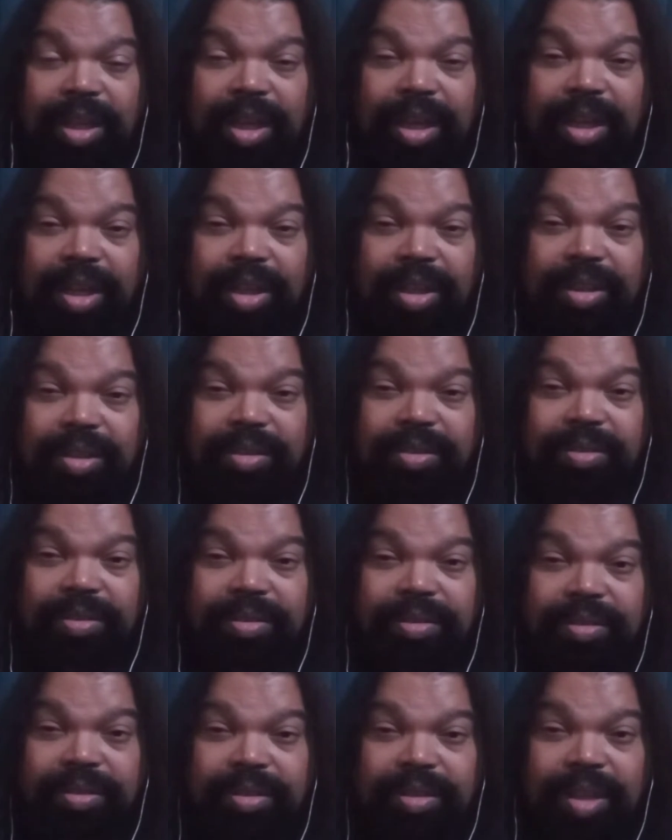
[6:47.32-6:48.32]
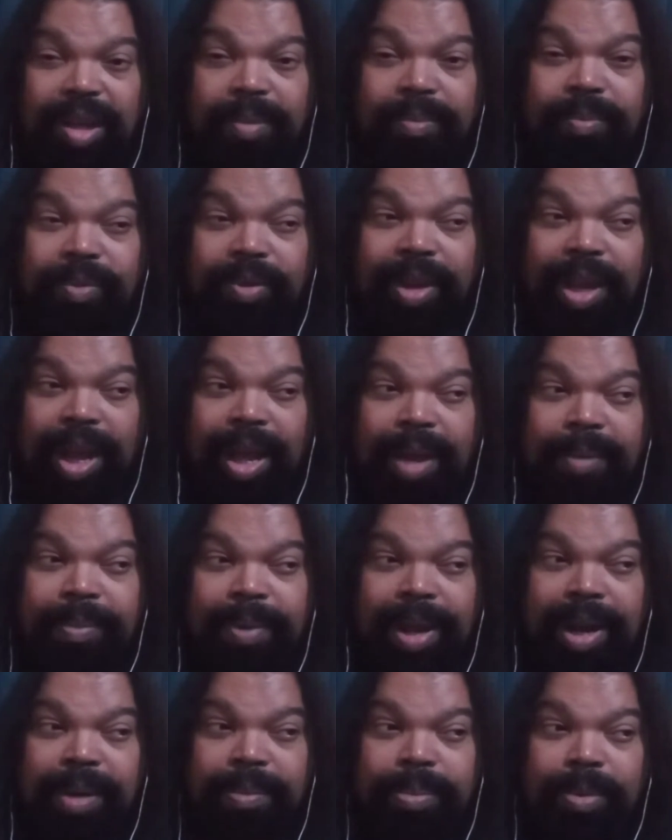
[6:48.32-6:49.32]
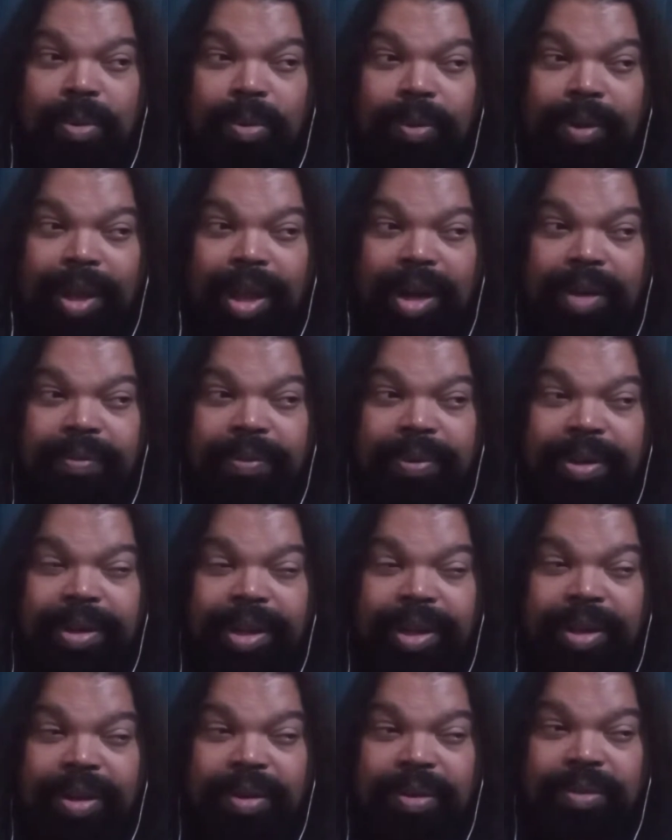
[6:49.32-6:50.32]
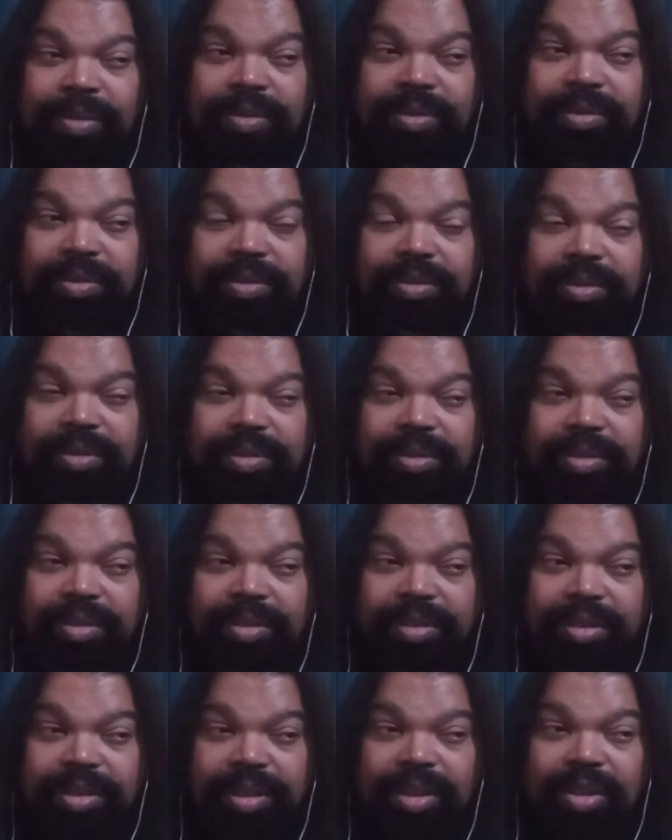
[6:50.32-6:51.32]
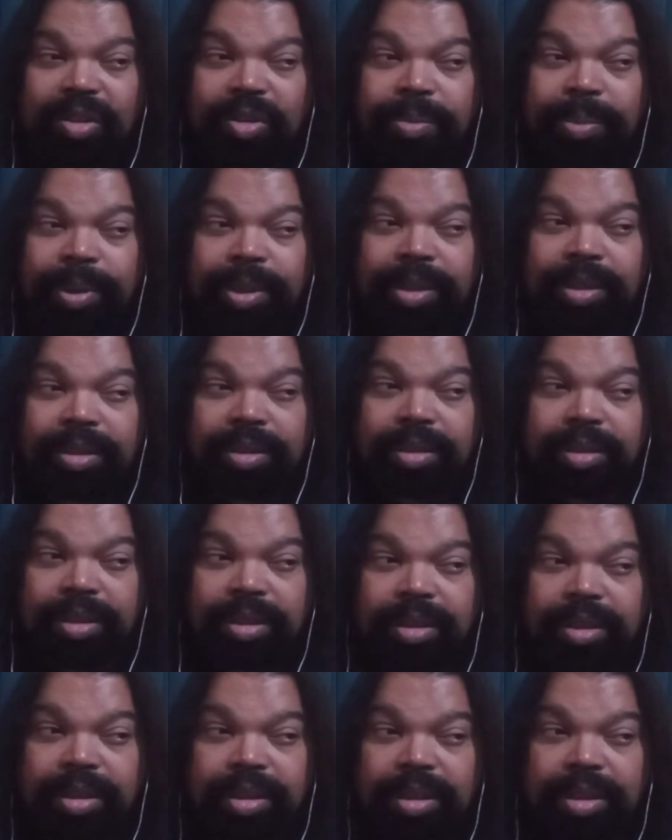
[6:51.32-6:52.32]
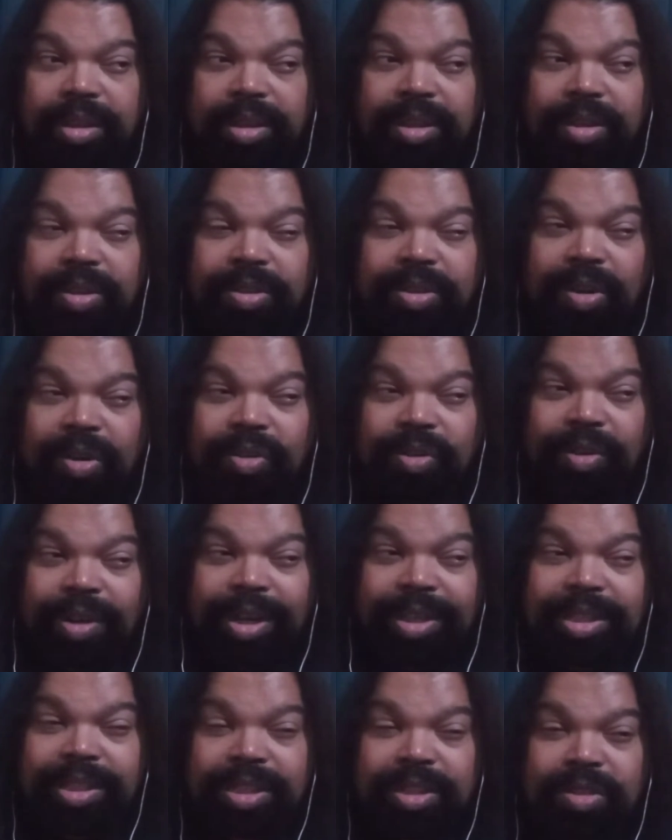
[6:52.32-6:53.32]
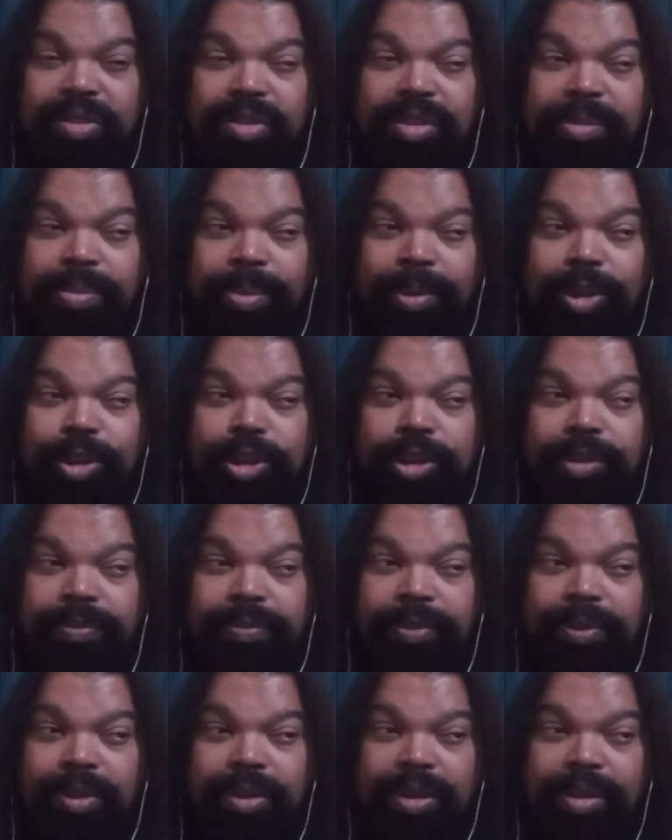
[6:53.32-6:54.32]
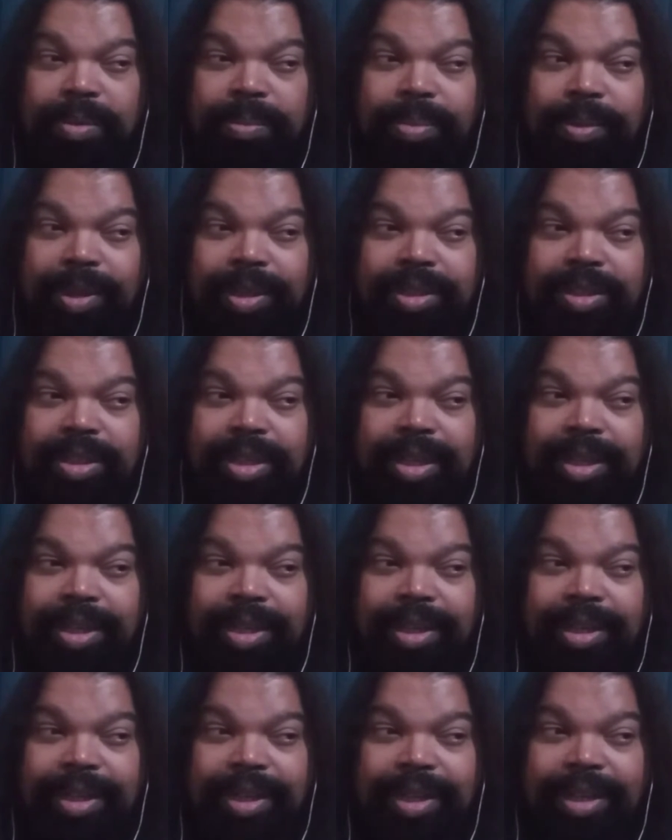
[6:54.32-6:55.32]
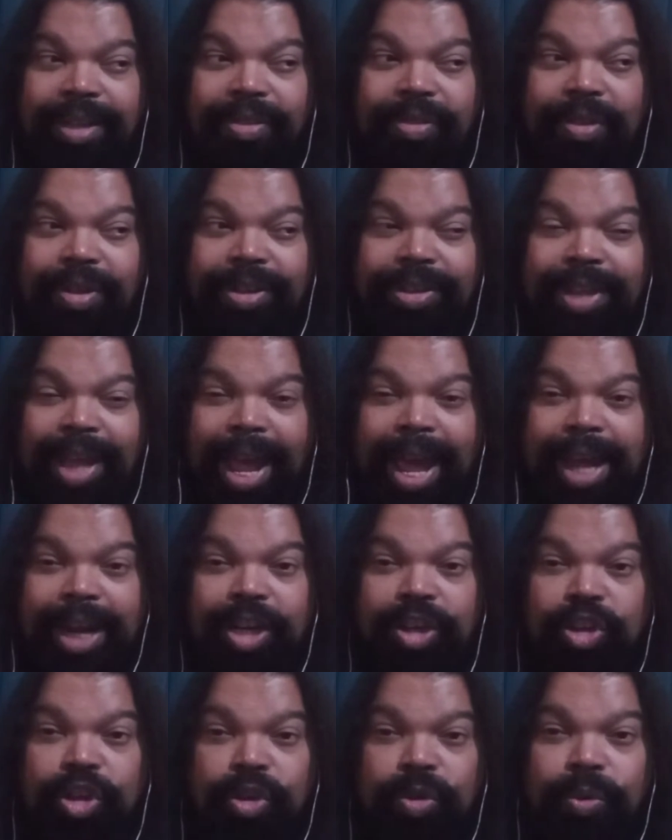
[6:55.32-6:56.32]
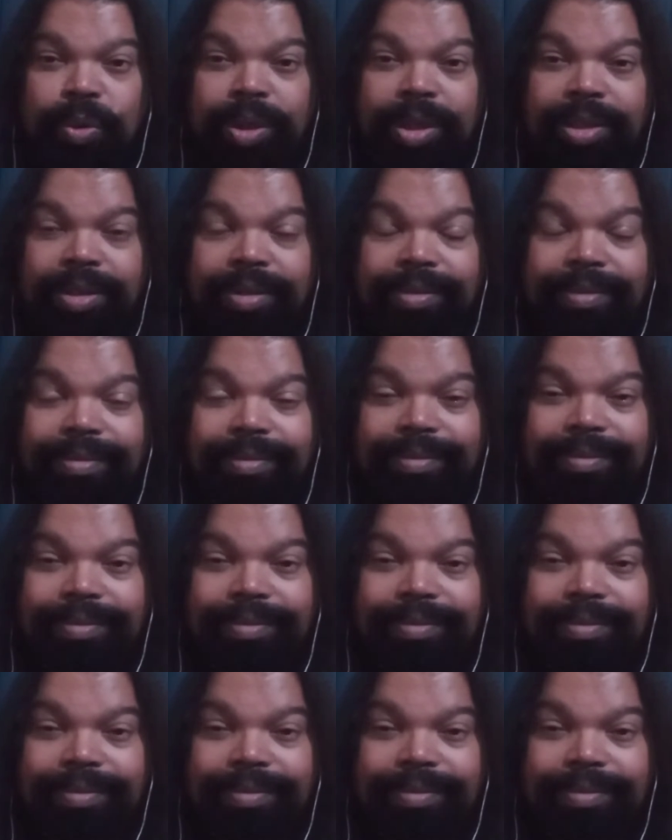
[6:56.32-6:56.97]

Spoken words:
And I'm kind of pulled out of it now. A little bit. There's also that seasonal depression funk, and plus things added to it.